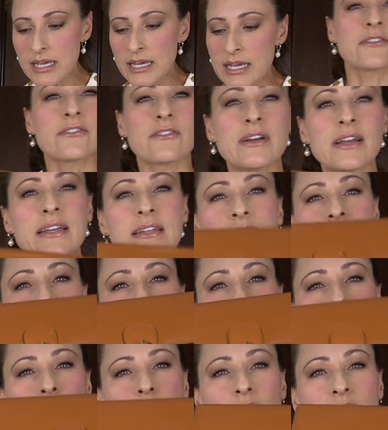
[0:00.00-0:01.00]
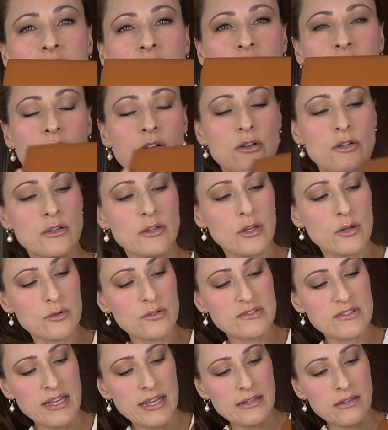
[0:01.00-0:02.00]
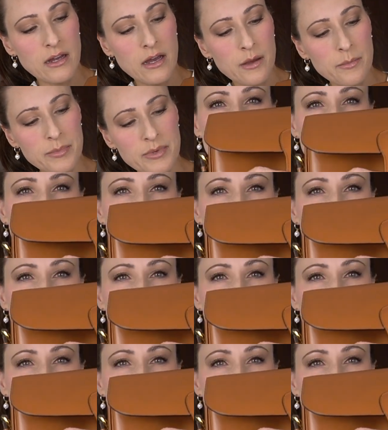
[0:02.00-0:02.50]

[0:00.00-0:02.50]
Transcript: All right, so let's close that up.